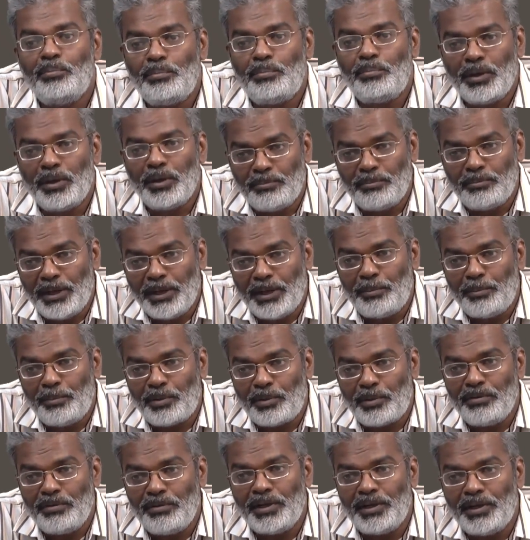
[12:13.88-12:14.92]
by
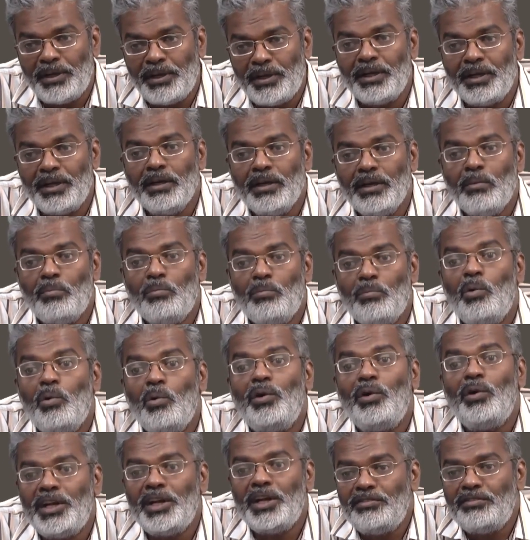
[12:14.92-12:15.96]
providing
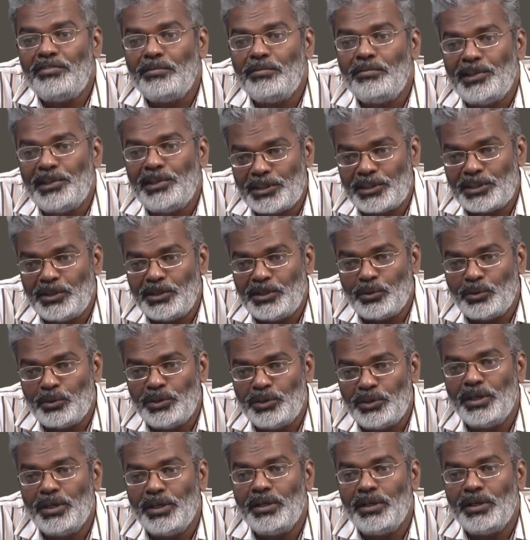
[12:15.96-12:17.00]
more information to
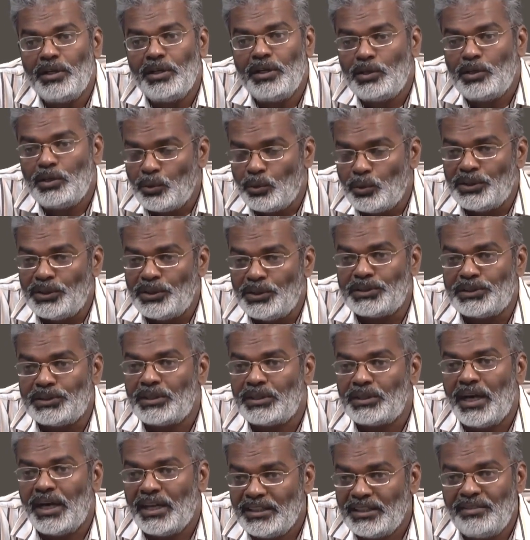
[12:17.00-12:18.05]
the tourist.
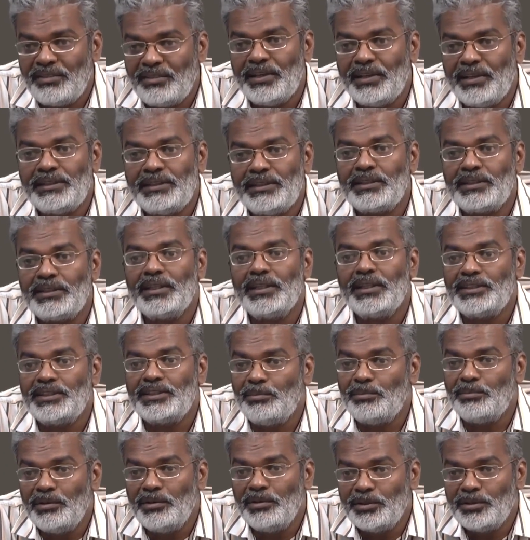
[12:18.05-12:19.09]
Otherwise,
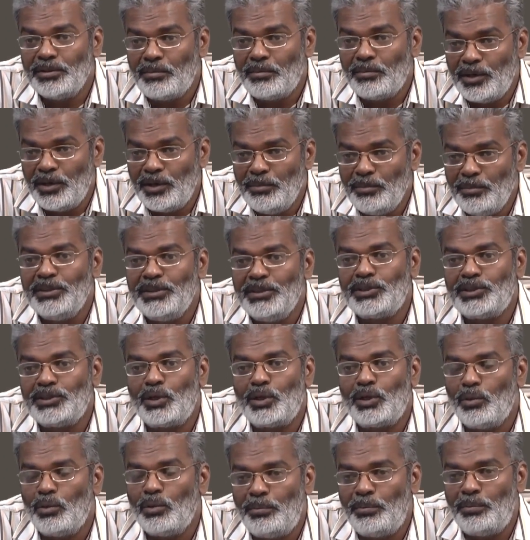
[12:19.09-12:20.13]
some of the monuments are
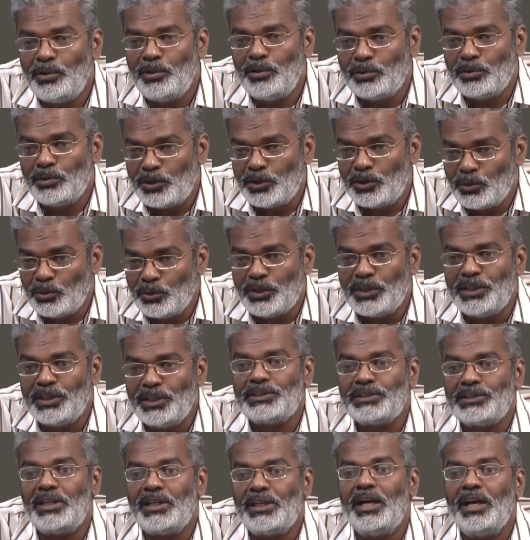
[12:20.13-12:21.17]
open to the
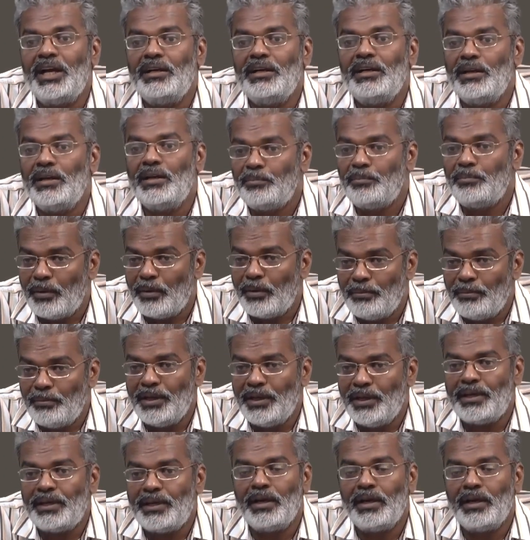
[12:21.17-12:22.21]
tourist and
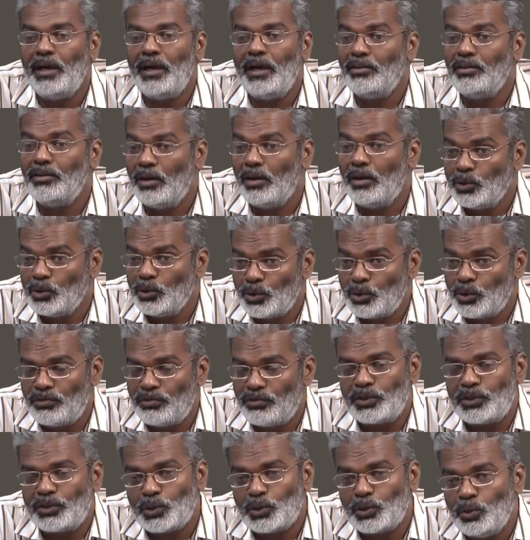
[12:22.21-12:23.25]
public and also
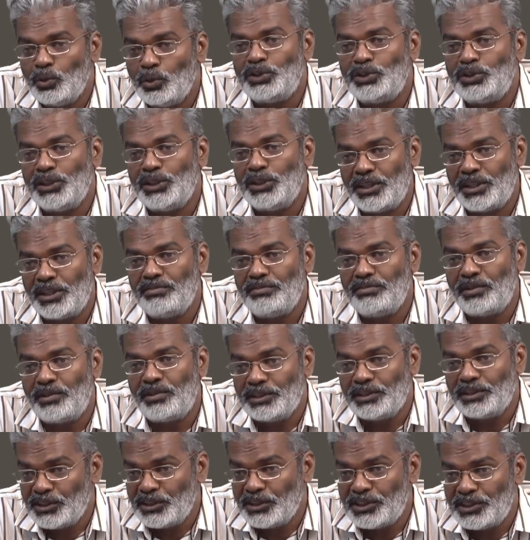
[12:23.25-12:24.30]
for school children for
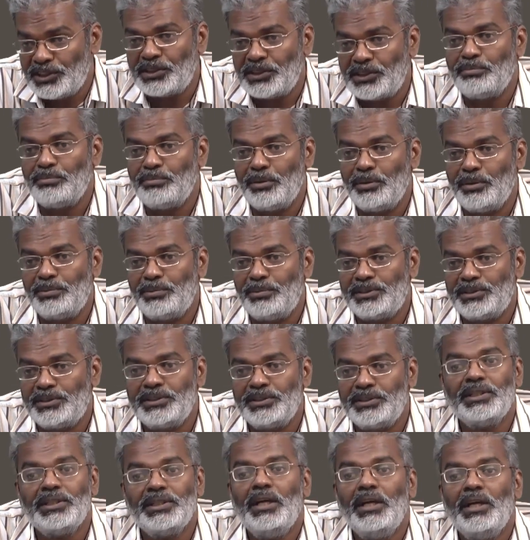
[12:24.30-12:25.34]
education purposes.
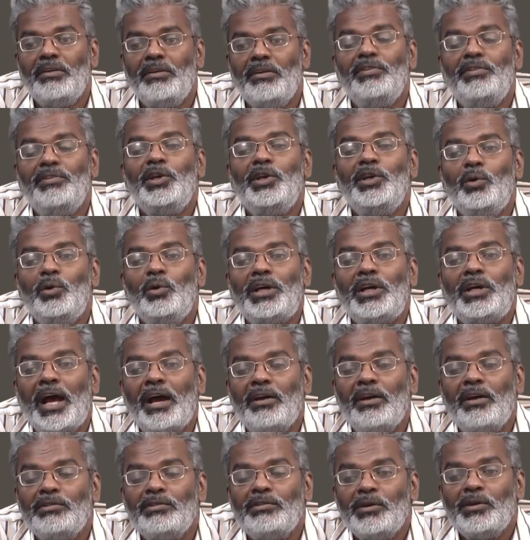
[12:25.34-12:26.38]
We don't
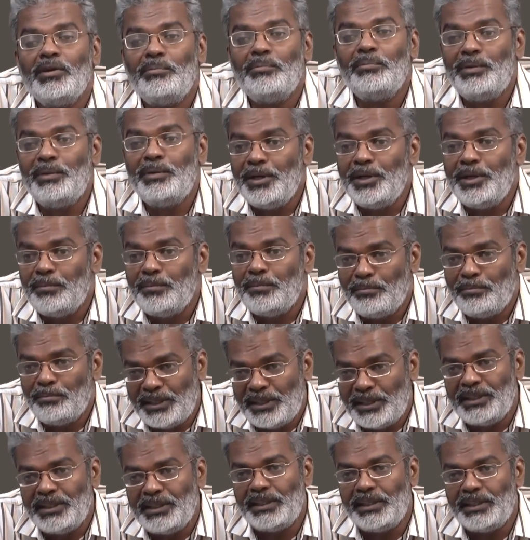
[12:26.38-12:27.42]
have many
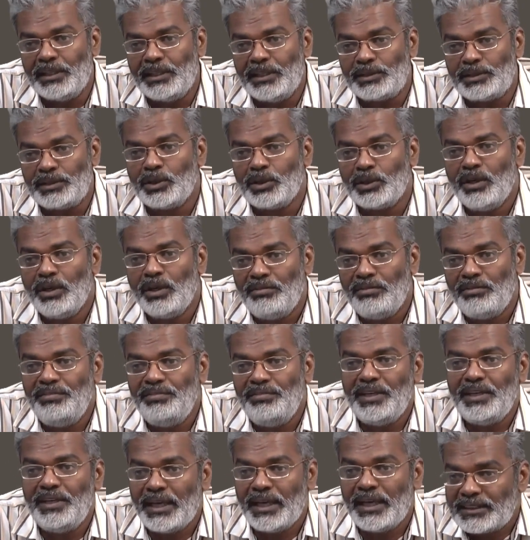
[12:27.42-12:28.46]
materials. When
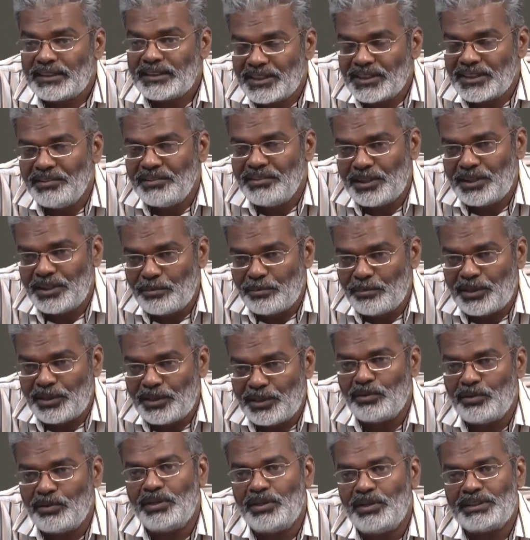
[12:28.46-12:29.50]
we excavate a
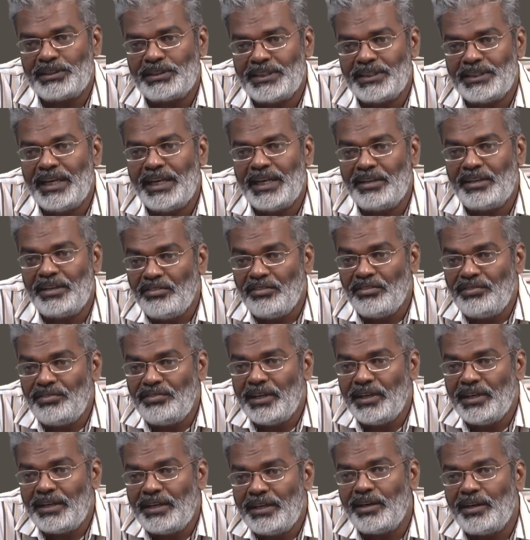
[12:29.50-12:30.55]
particular site, if we
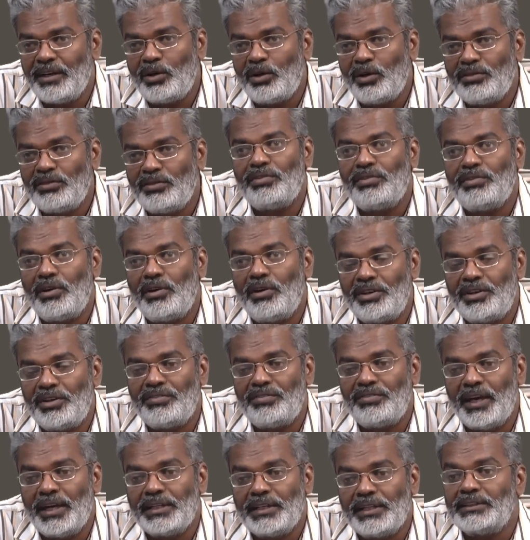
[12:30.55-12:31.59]
get a lot of
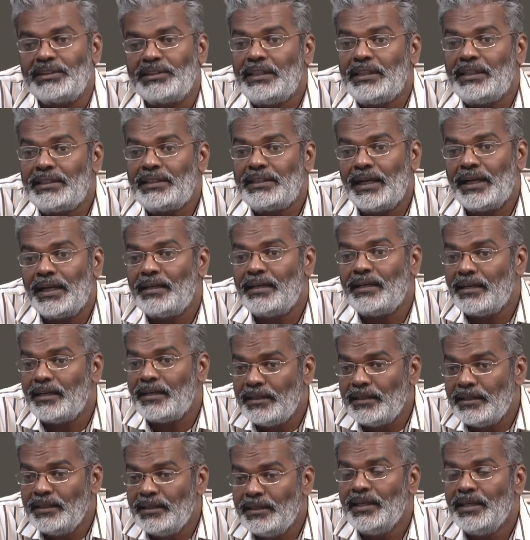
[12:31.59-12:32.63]
artifacts, it can
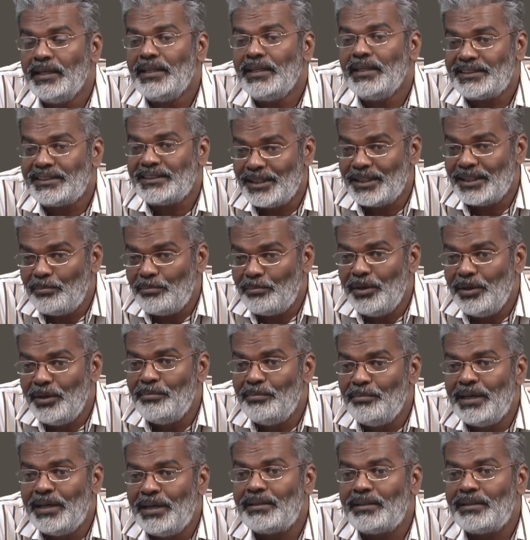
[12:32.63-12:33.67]
really
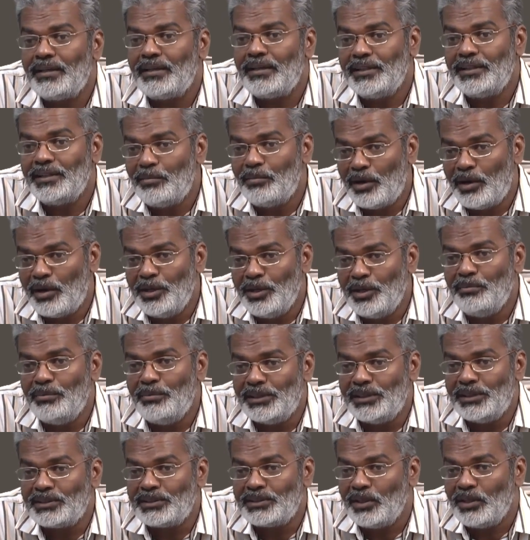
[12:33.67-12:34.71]
supplement the
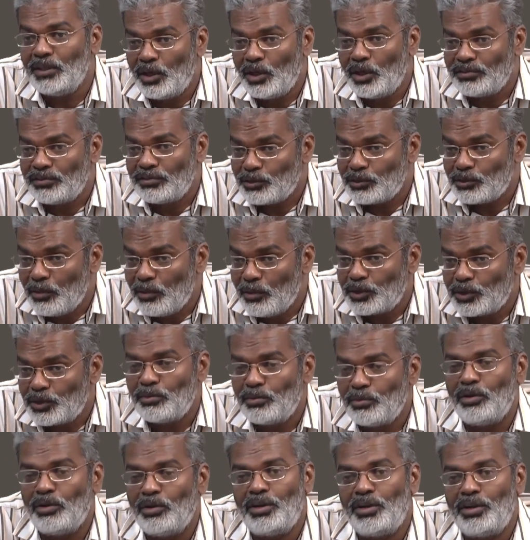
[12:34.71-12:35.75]
monuments. A lot of
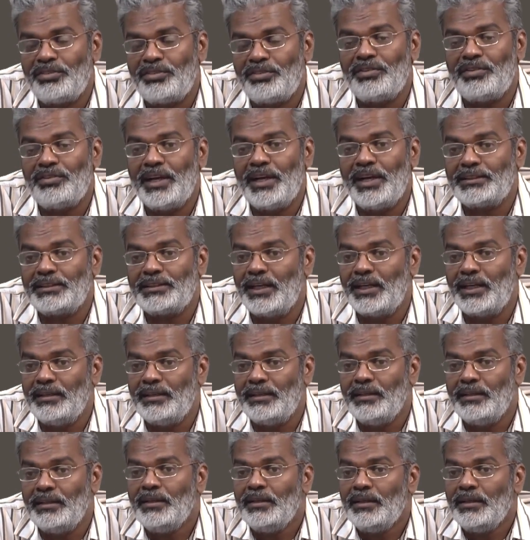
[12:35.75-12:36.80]
small artifacts,
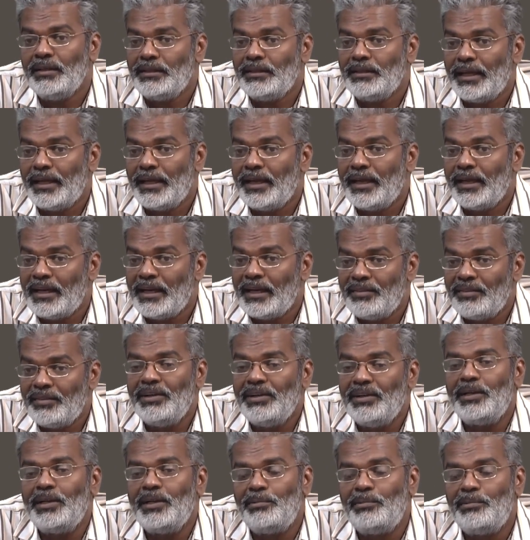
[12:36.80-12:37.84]
and they can
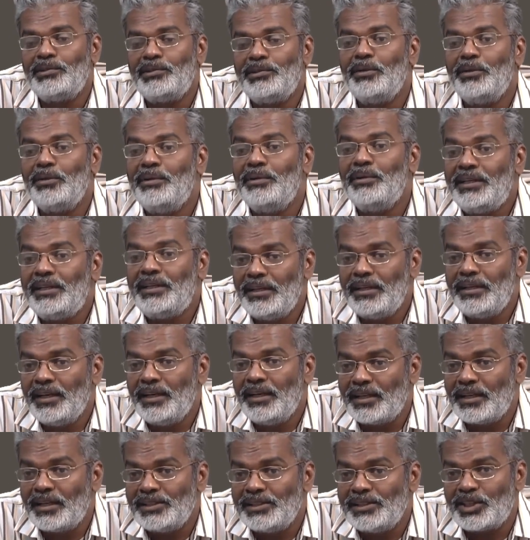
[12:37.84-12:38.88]
reveal about the material
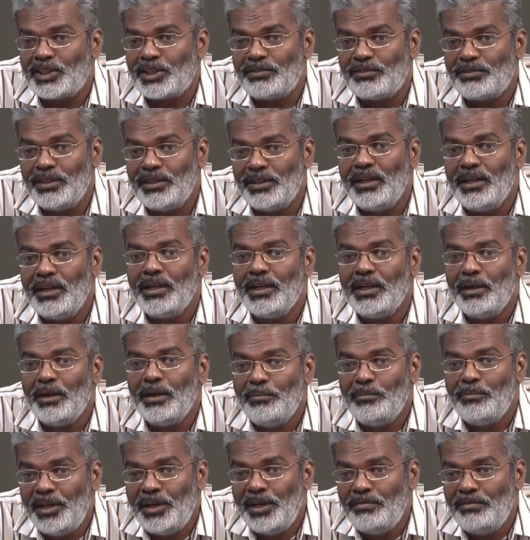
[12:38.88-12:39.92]
culture of the
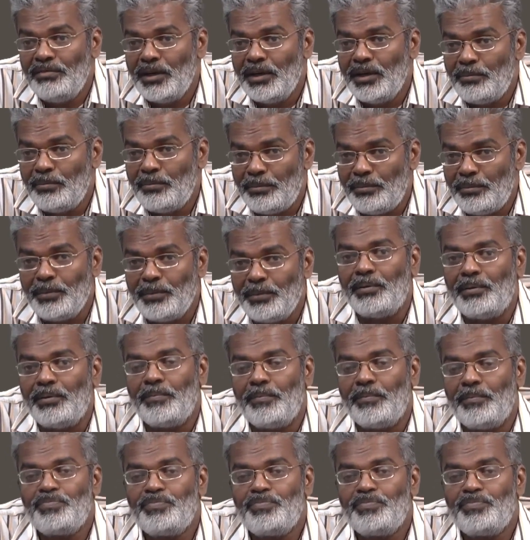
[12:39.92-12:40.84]
medieval people.